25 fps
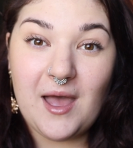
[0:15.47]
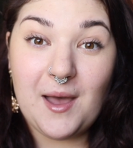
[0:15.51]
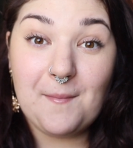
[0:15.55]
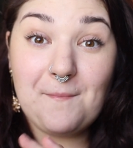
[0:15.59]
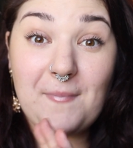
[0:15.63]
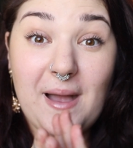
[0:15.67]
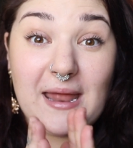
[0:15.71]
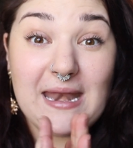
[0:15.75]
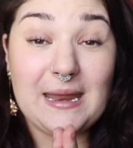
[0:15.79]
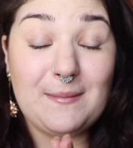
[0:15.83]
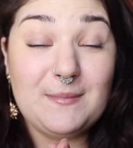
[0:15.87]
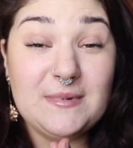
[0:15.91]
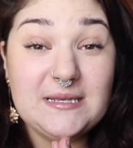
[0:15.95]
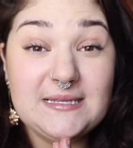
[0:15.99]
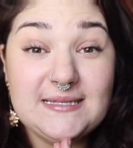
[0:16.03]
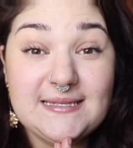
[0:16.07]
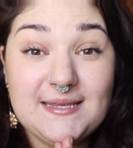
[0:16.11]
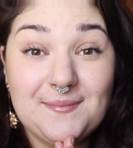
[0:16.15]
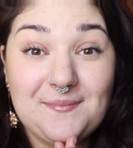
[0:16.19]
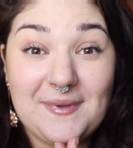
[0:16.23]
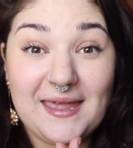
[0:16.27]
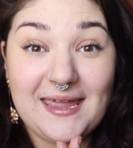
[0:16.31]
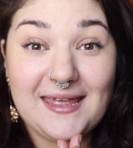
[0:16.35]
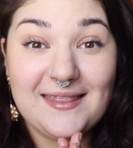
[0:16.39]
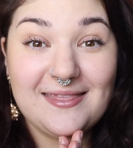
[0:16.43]
My name is
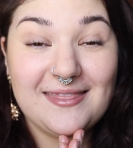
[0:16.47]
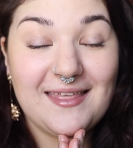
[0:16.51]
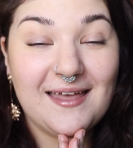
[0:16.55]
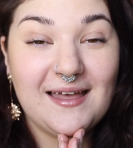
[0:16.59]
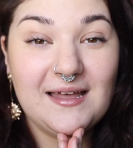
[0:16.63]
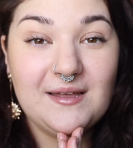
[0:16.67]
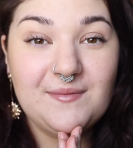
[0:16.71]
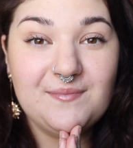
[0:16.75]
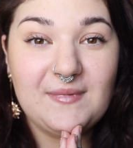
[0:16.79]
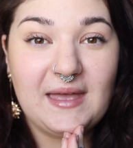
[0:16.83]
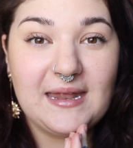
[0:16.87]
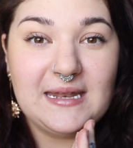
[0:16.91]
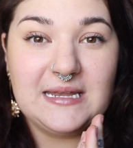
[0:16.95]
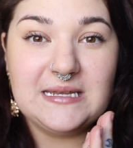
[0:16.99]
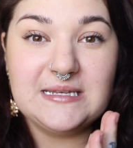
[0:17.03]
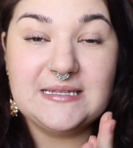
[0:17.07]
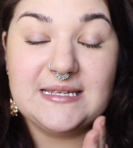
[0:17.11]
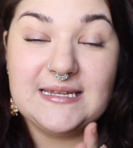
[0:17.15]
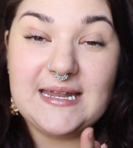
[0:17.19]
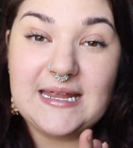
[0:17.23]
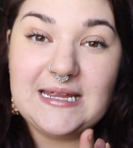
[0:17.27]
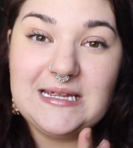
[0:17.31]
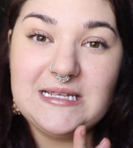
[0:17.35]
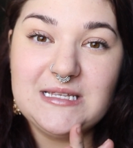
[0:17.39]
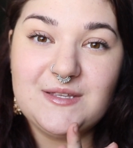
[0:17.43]
Samantha, and in
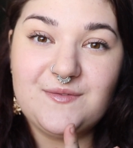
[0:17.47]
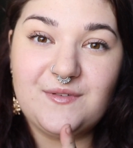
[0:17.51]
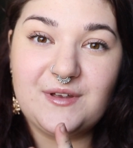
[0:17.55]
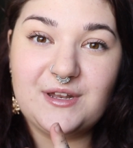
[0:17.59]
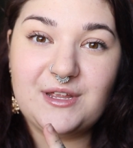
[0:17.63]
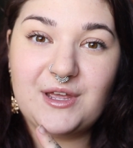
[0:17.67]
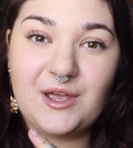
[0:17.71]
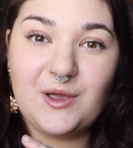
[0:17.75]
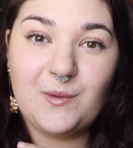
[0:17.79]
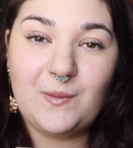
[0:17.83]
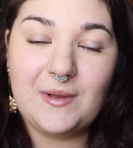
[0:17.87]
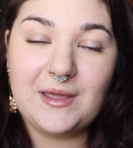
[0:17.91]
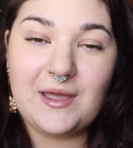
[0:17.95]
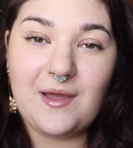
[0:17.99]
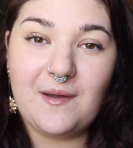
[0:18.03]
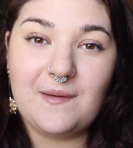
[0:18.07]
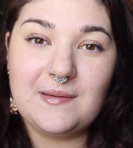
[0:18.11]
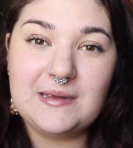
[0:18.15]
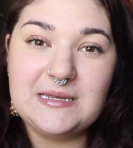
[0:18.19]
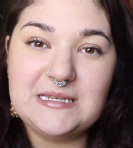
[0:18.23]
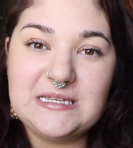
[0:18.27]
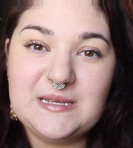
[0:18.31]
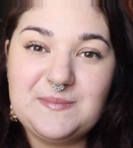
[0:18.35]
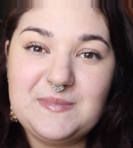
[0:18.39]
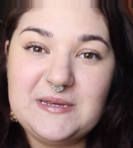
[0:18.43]
today's video we're
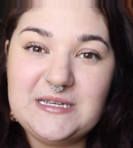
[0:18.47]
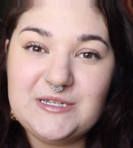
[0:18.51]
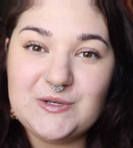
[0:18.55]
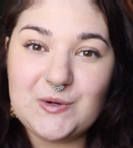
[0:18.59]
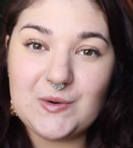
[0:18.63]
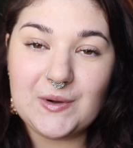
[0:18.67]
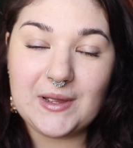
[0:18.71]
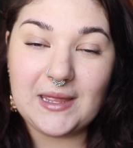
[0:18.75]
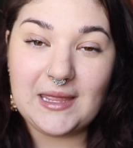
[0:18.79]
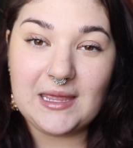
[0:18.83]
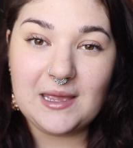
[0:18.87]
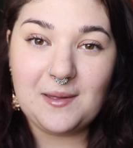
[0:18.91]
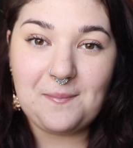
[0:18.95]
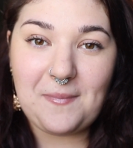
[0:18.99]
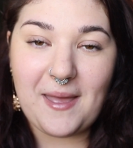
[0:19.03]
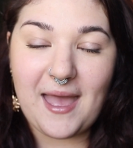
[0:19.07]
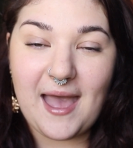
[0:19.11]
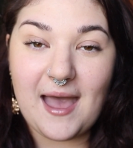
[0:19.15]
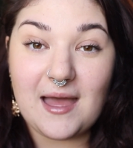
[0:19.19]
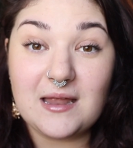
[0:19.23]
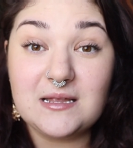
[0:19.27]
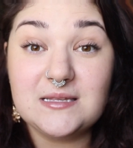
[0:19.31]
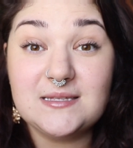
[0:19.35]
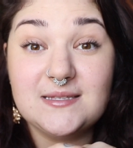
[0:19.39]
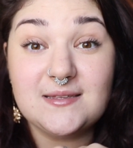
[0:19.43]
going to be talking
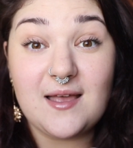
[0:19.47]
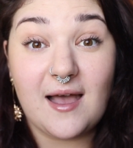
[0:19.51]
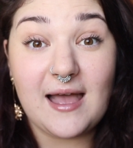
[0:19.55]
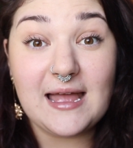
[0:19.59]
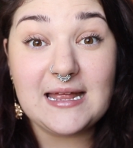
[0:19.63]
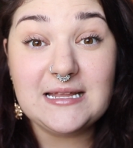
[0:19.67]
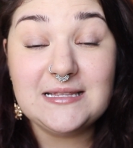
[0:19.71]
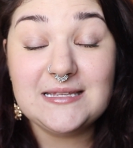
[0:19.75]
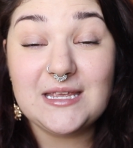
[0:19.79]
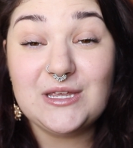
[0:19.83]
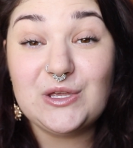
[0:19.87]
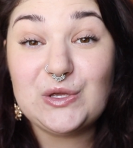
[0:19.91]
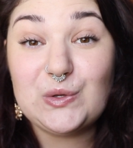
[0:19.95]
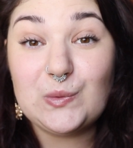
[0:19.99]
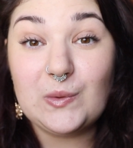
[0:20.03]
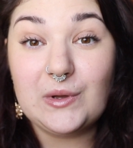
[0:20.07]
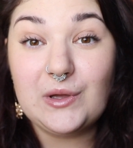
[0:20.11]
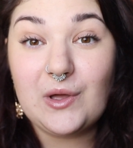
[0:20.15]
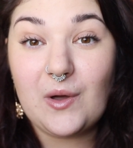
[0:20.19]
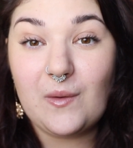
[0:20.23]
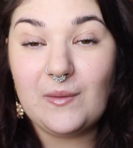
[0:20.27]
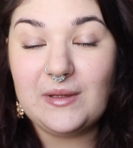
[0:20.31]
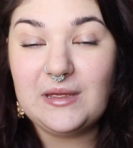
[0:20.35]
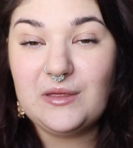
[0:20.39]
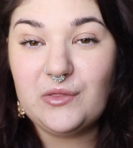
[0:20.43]
about signs that you are
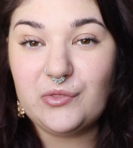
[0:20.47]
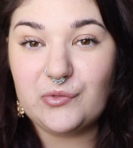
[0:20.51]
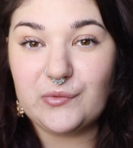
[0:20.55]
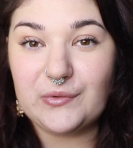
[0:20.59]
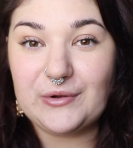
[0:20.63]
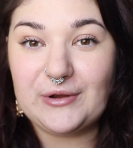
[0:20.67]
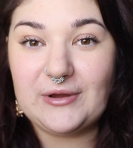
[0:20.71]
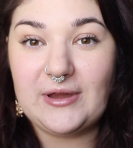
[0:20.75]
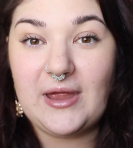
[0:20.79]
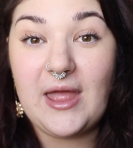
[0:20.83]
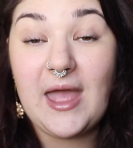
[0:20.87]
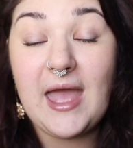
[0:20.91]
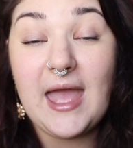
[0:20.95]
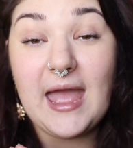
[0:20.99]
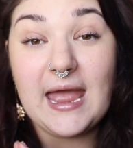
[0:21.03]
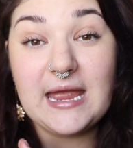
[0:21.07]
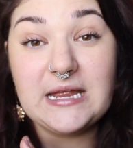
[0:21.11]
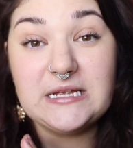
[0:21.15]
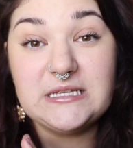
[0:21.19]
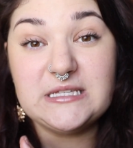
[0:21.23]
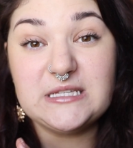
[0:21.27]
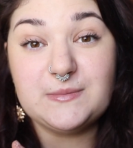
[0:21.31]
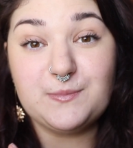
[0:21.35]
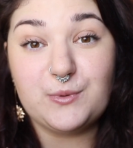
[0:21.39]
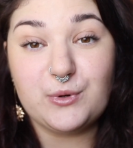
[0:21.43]
going through
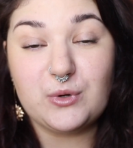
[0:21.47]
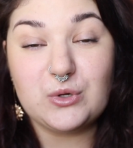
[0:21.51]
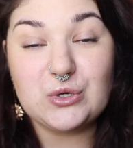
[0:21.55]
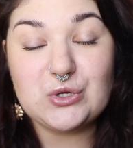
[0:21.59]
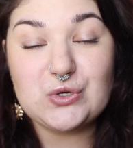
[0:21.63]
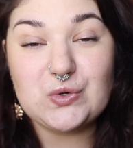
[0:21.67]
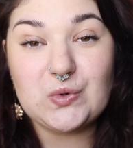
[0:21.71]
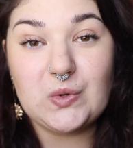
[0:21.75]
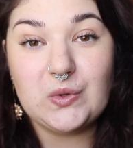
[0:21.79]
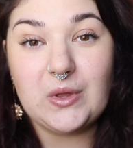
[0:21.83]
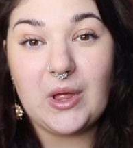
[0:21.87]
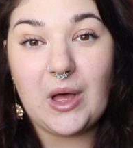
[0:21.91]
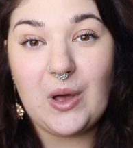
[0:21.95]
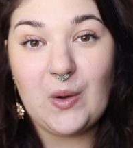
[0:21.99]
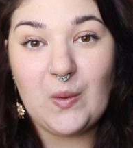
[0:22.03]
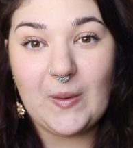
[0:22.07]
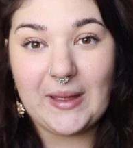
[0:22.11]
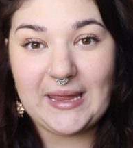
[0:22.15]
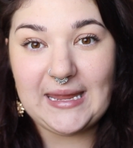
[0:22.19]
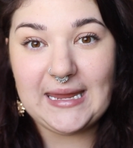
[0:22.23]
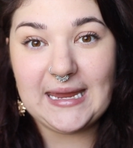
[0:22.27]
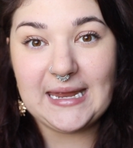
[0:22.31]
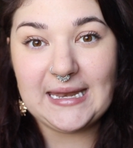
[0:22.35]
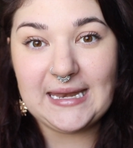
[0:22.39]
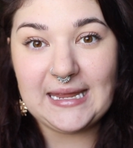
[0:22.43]
a spiritual
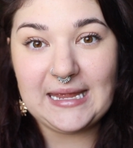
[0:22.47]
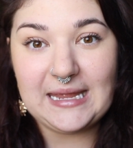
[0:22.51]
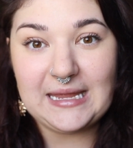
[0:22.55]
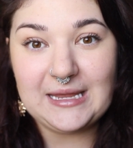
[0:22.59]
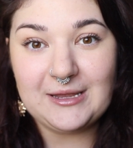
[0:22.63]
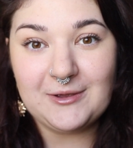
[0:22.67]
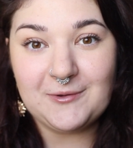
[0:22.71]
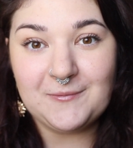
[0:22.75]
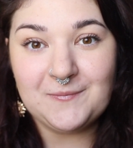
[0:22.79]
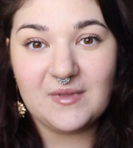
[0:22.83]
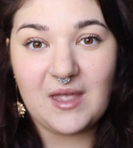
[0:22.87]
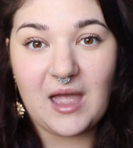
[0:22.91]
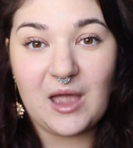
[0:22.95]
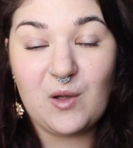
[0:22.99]
awakening.